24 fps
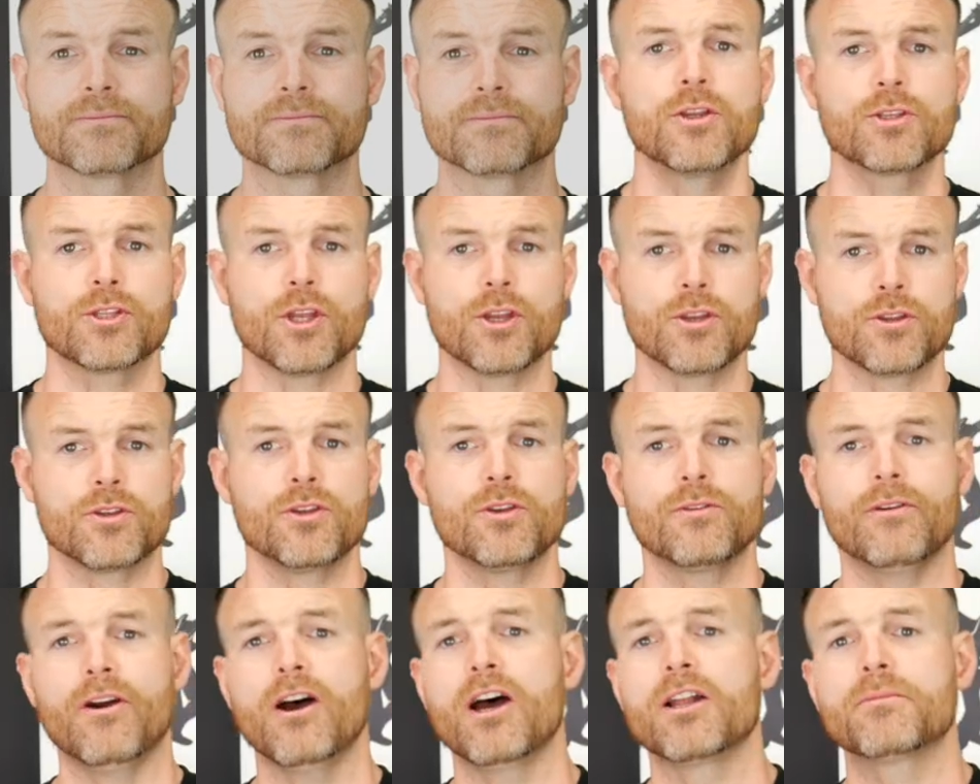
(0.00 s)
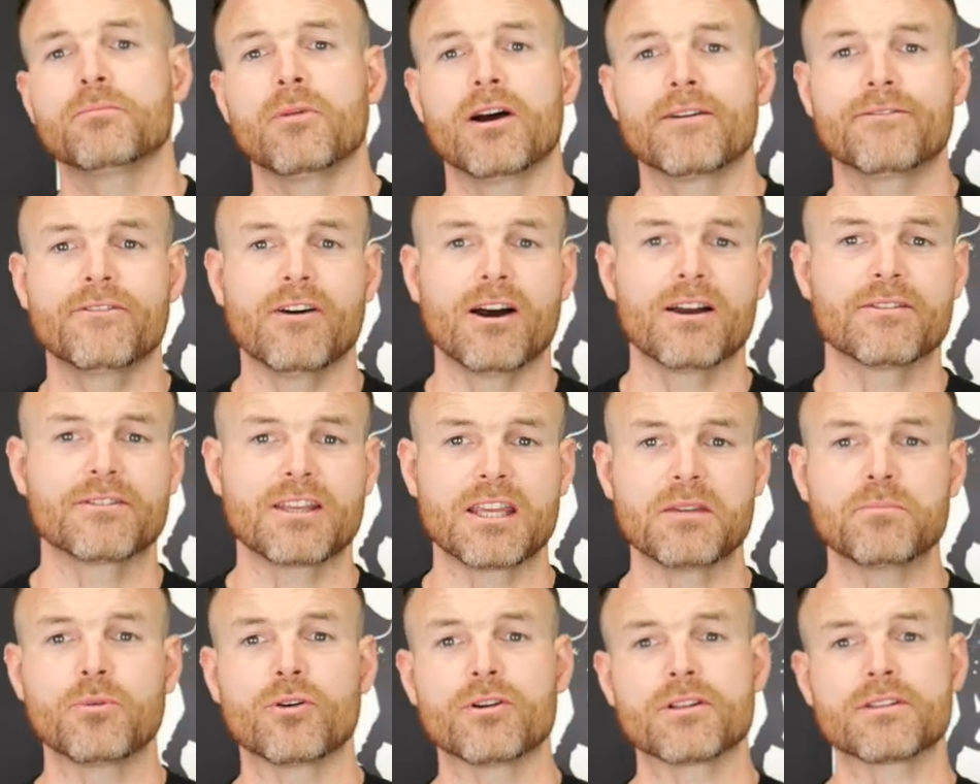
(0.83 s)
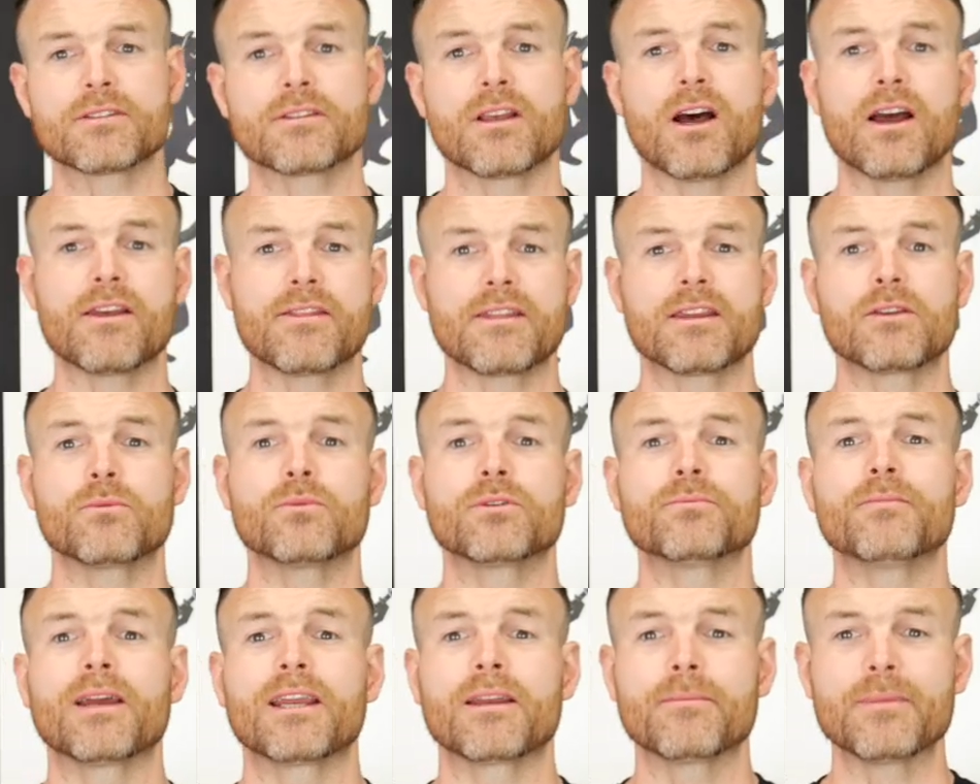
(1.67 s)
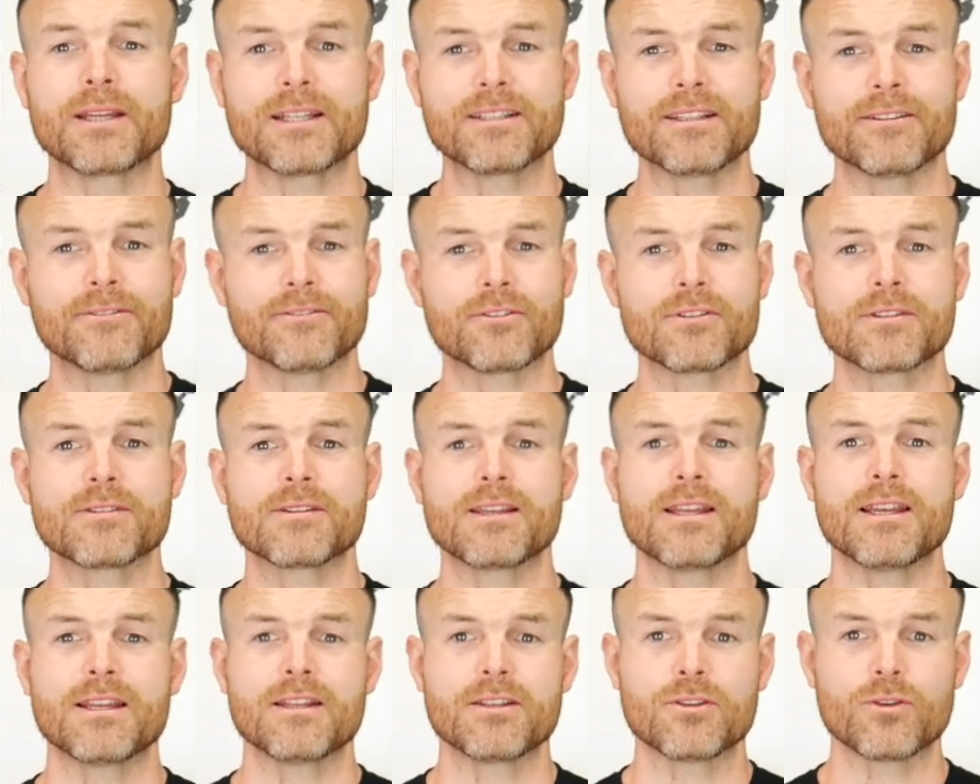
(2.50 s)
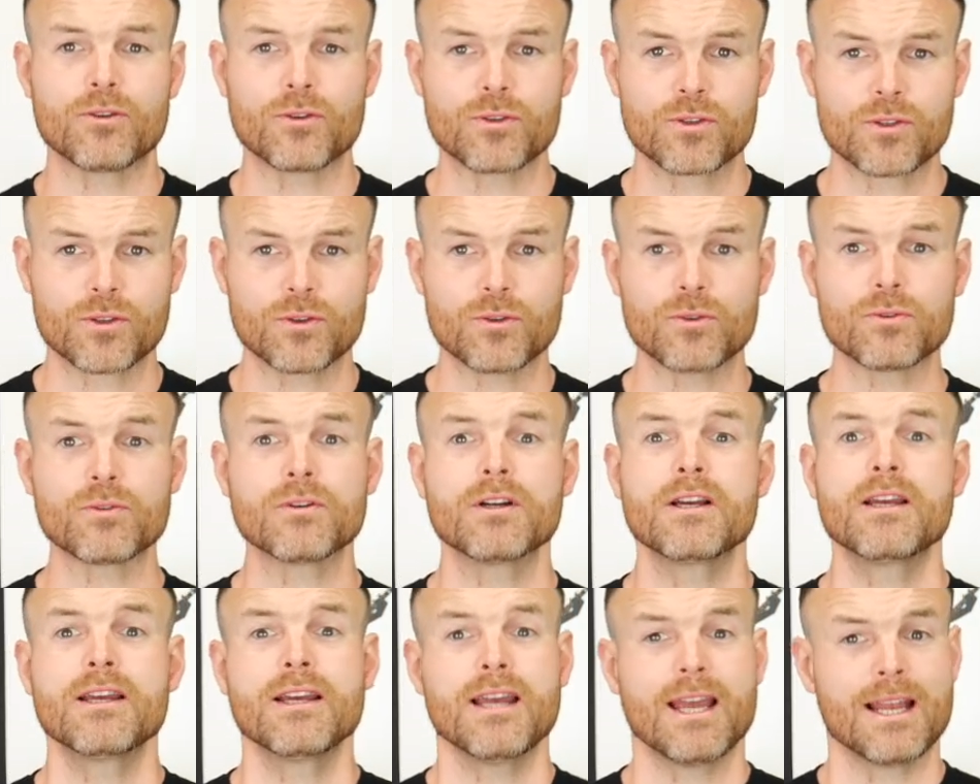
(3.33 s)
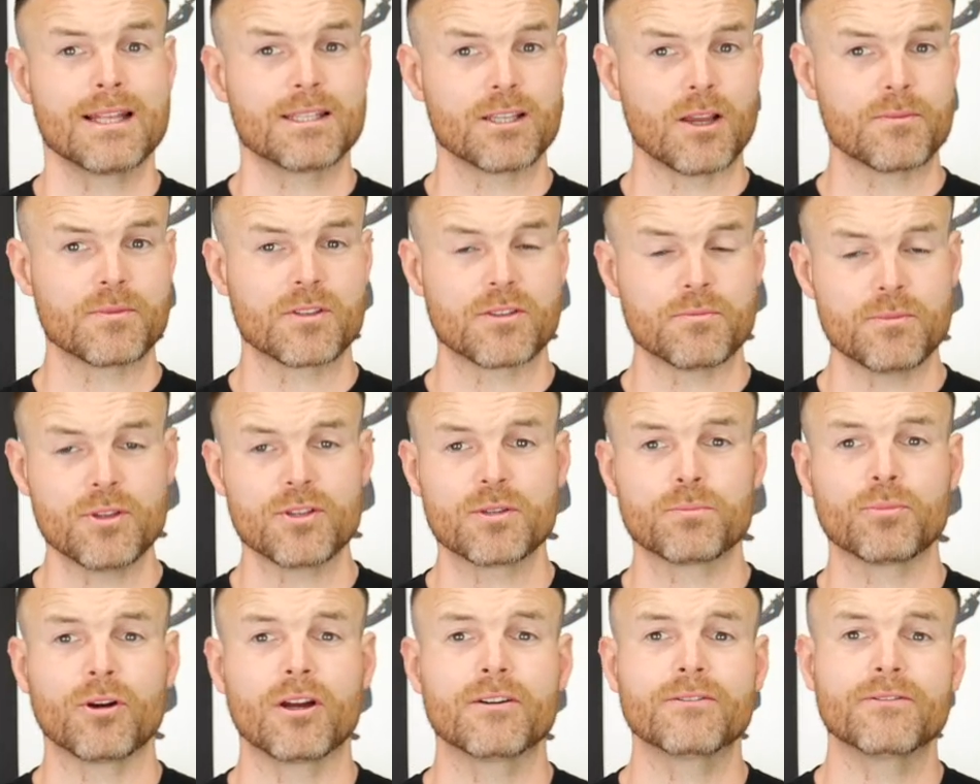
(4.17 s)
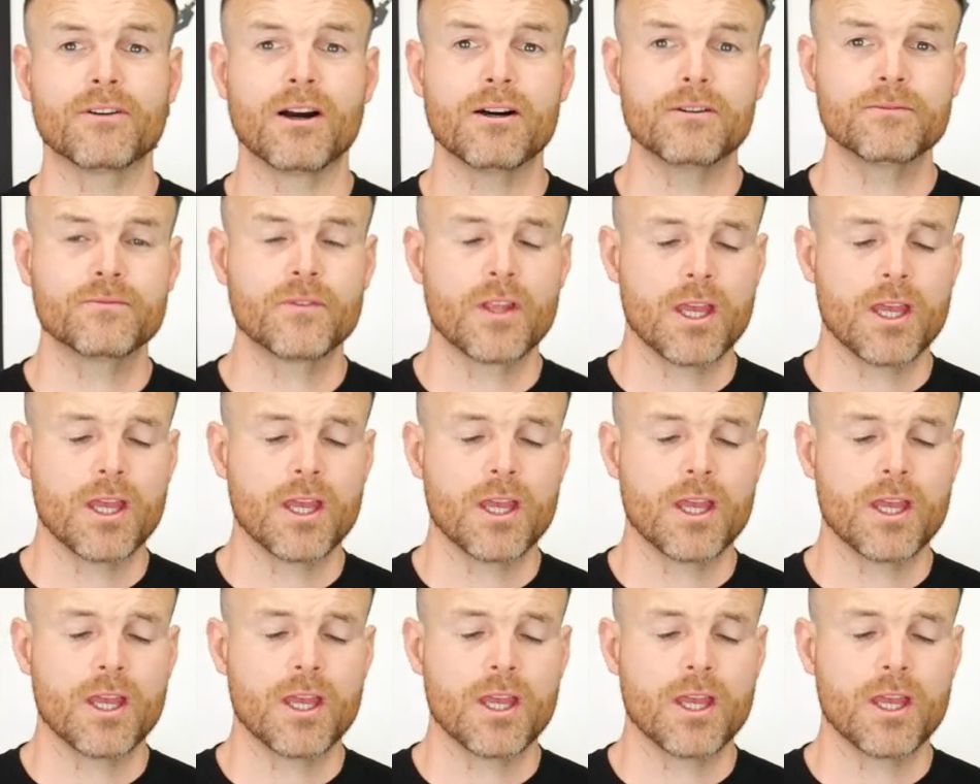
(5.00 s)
So you've heard my 5 key points that I think would make a big difference in your school in terms of the music profile.